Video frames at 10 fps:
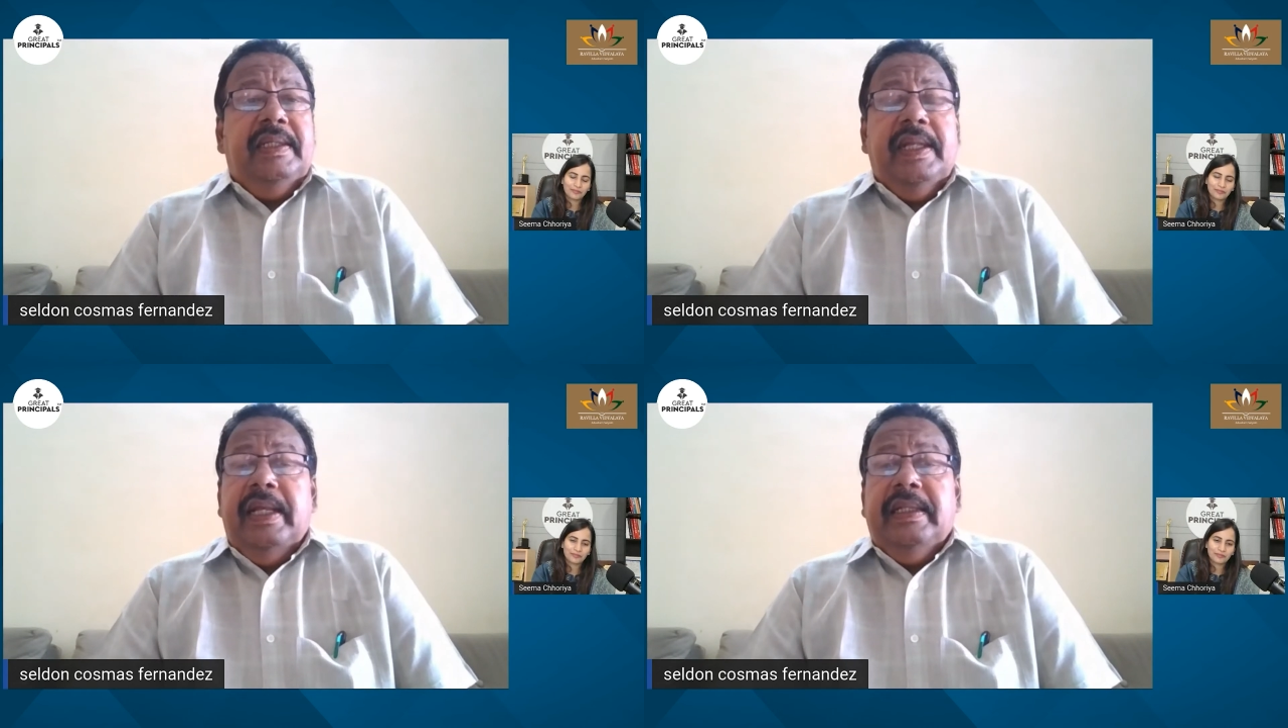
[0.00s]

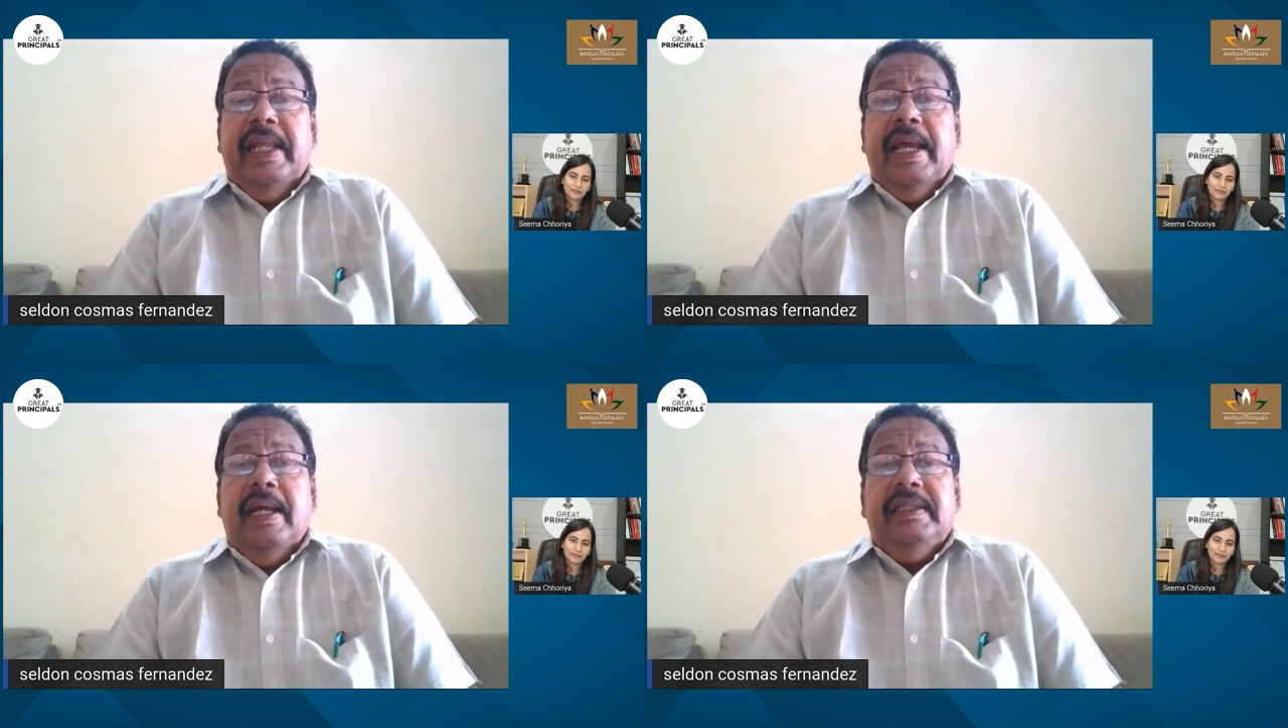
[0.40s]

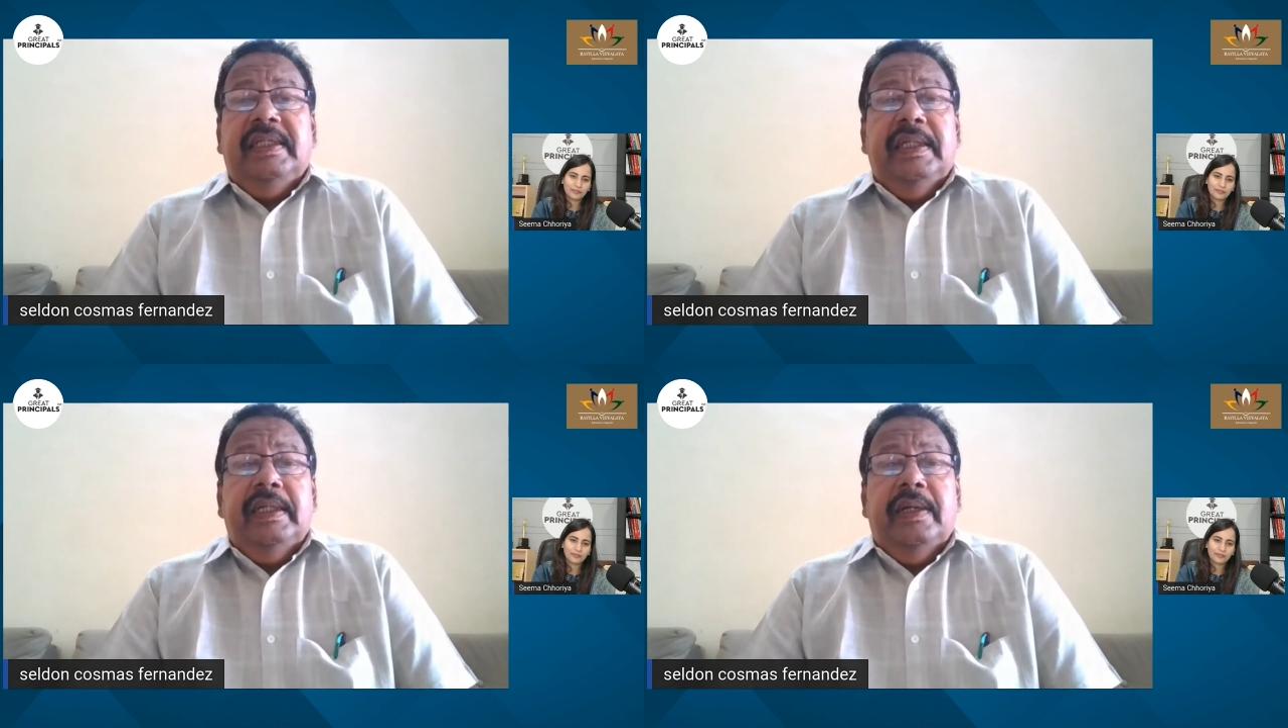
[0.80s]
they are the
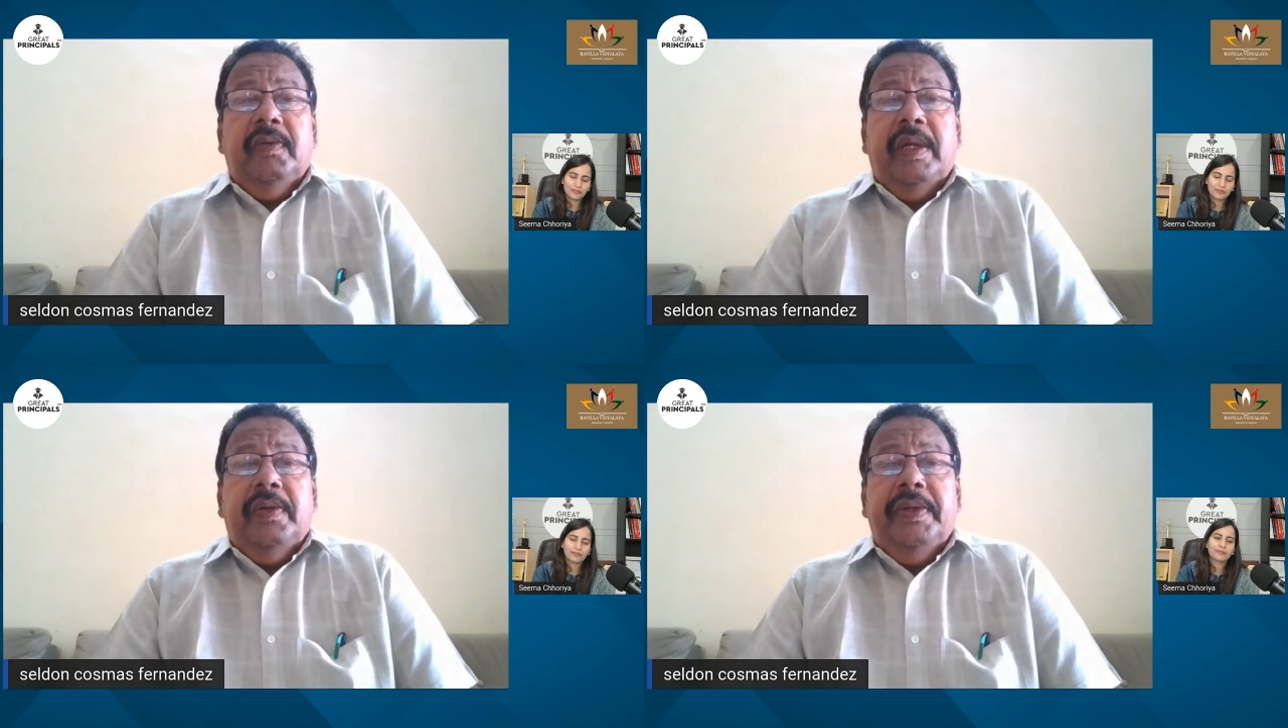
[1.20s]
children who
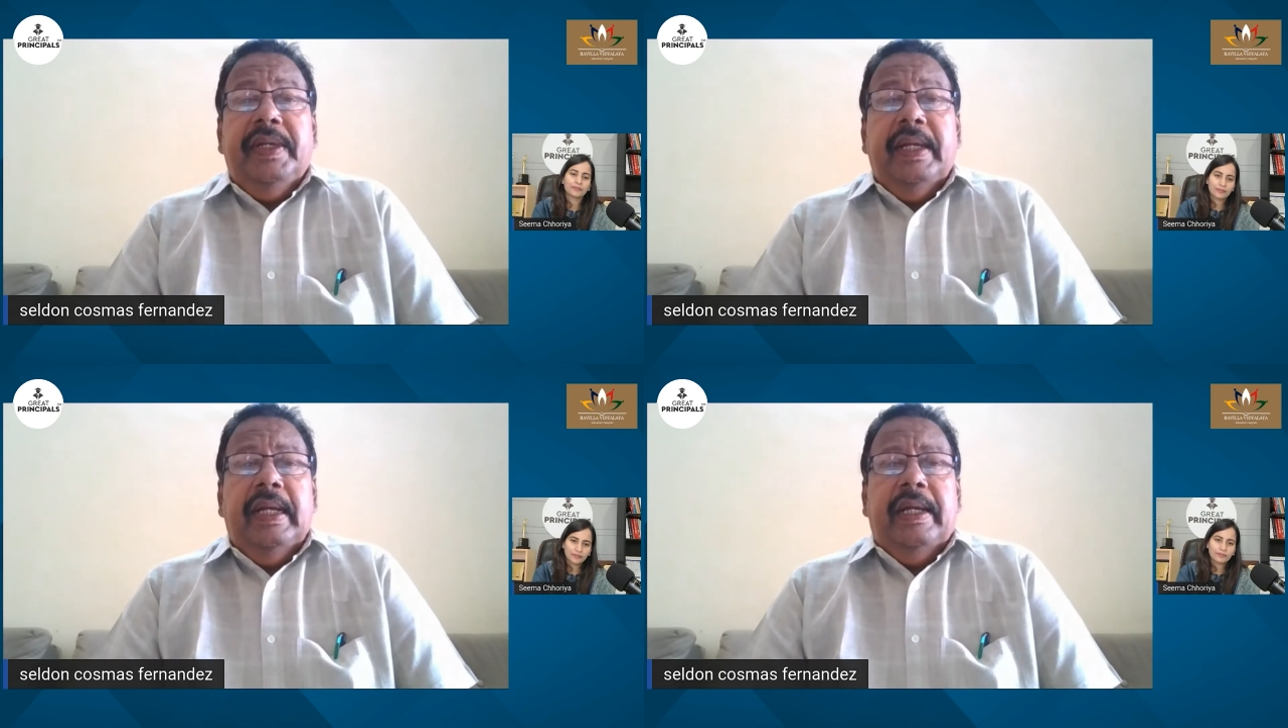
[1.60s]
are going to
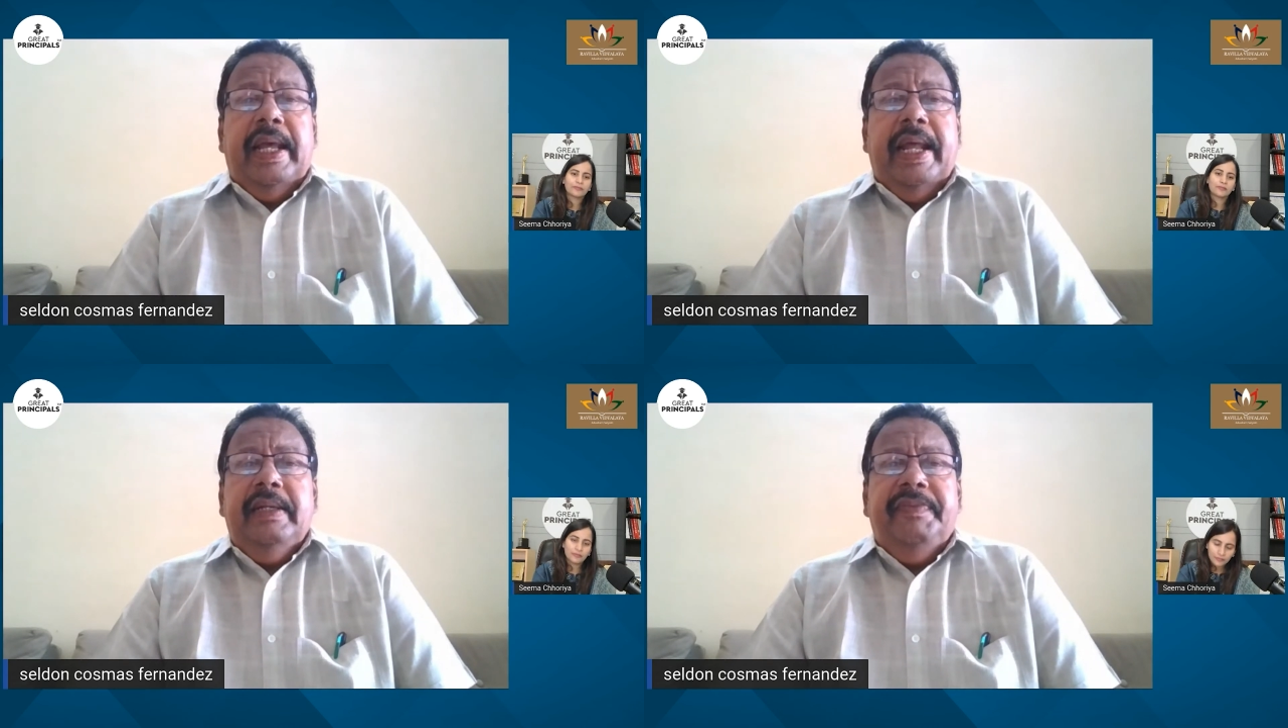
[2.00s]
learn,
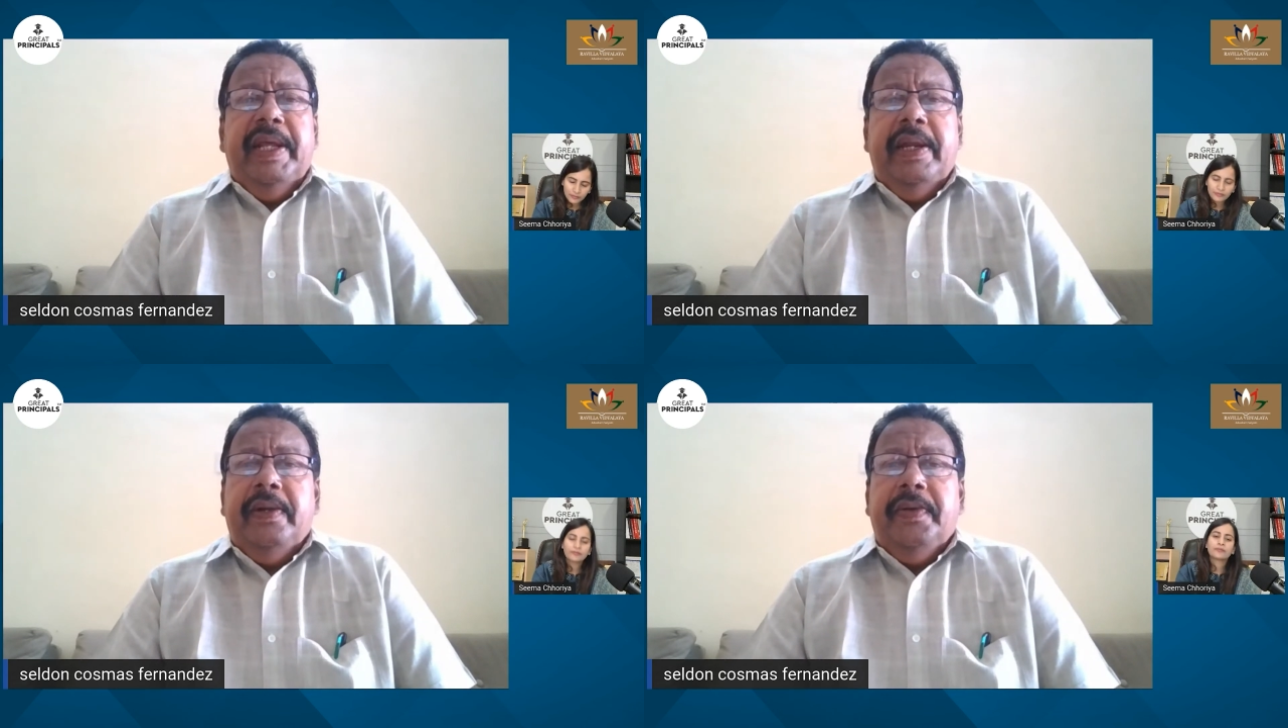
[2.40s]
and we are
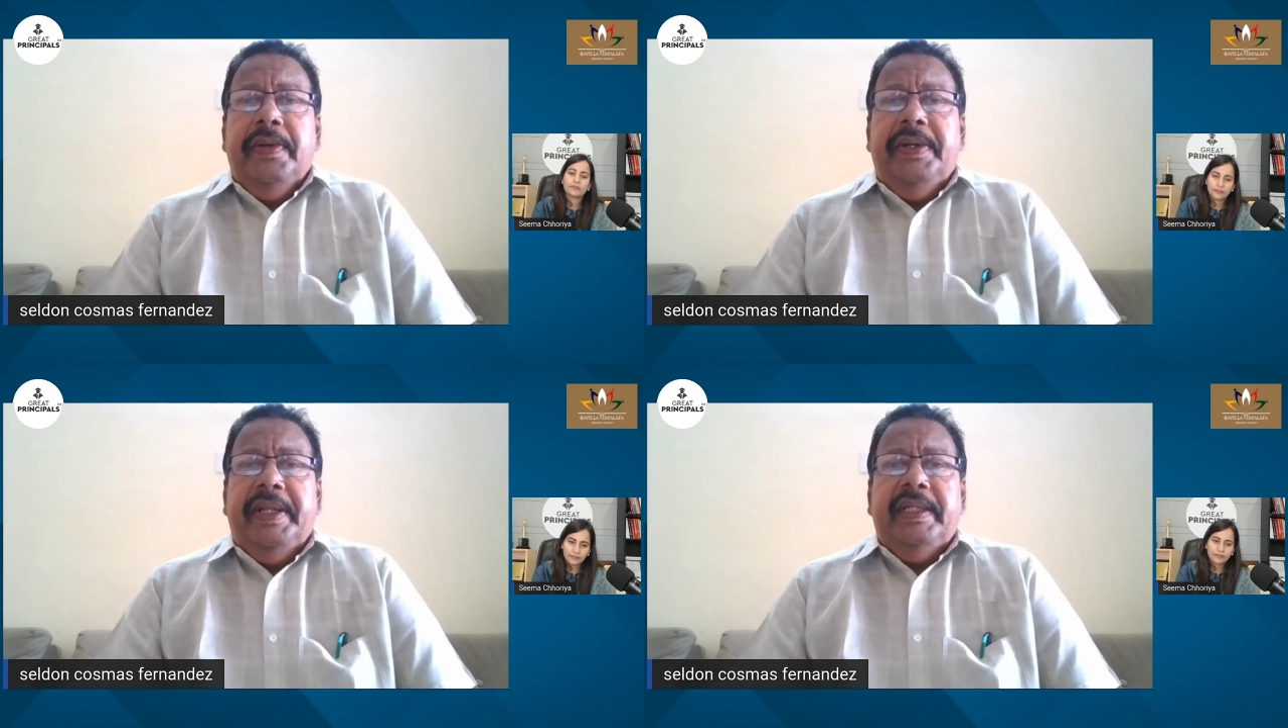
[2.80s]
not going
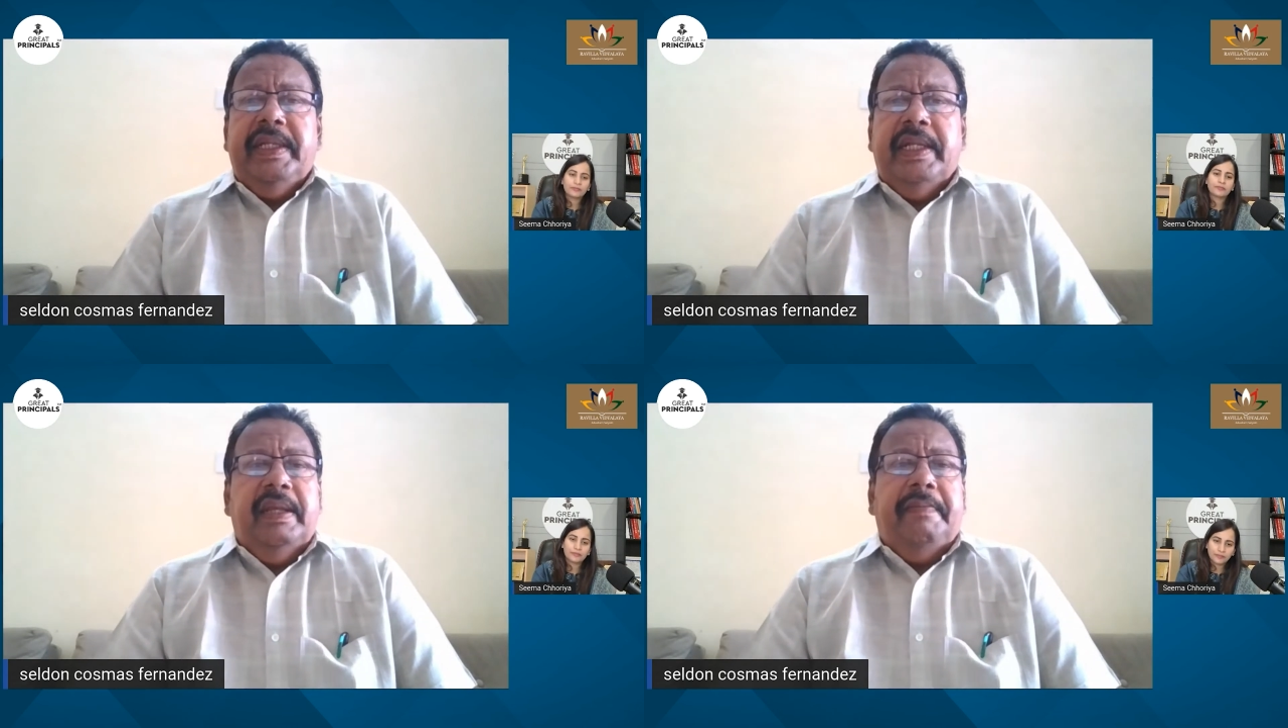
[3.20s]
to teach
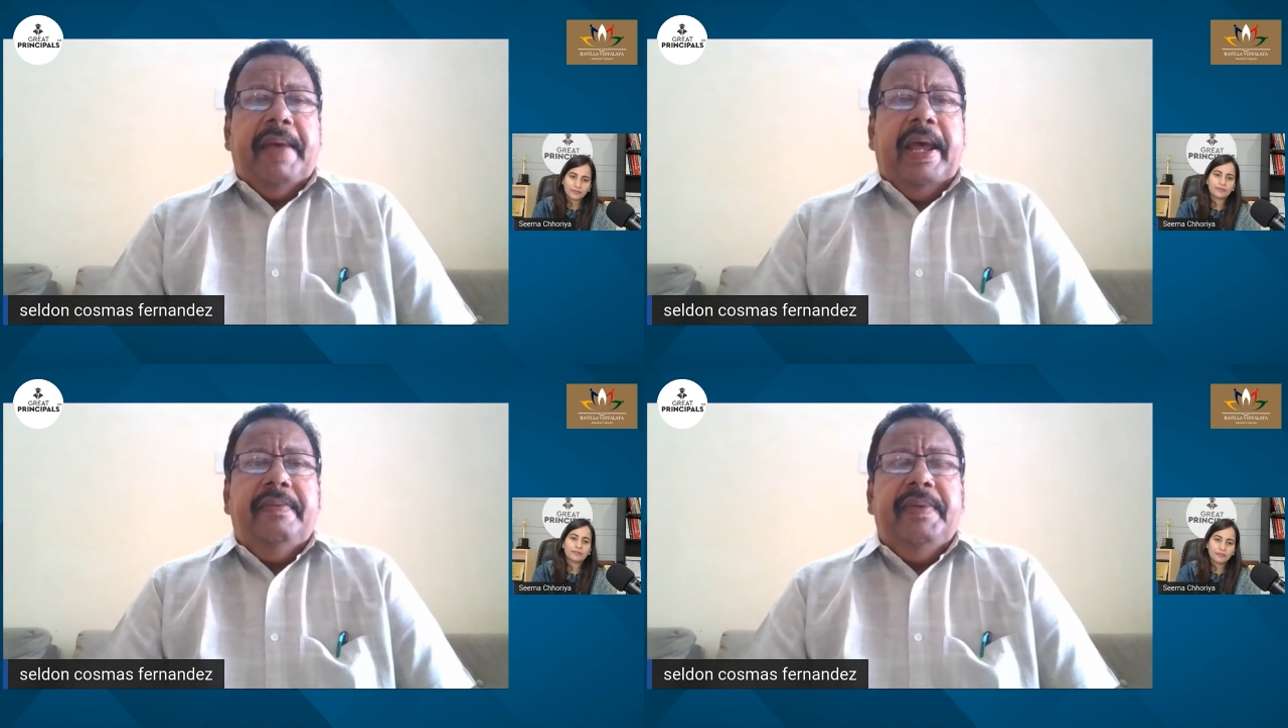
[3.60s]
anything bad.